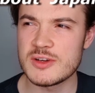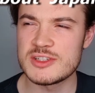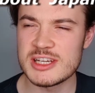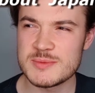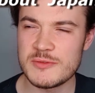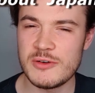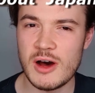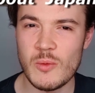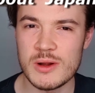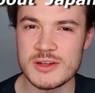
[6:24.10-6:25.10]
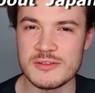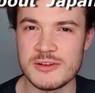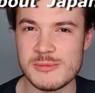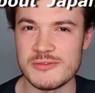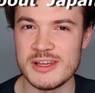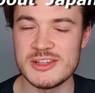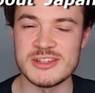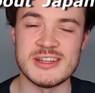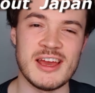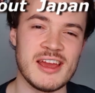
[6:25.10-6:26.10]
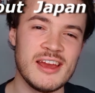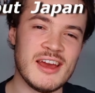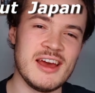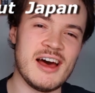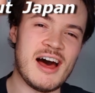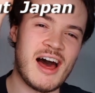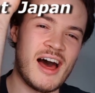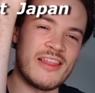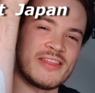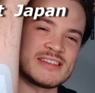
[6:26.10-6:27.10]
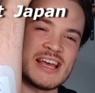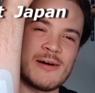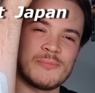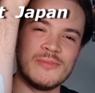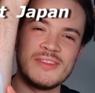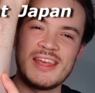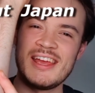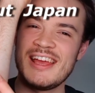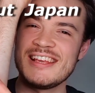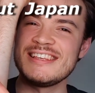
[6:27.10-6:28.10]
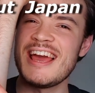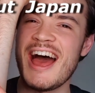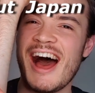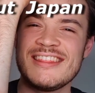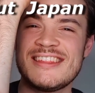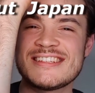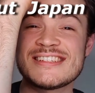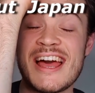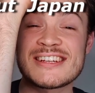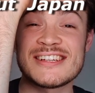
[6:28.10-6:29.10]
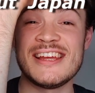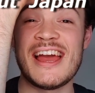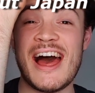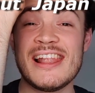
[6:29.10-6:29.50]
just before I wanted to film a video today, this happened. Yeah, this is actually a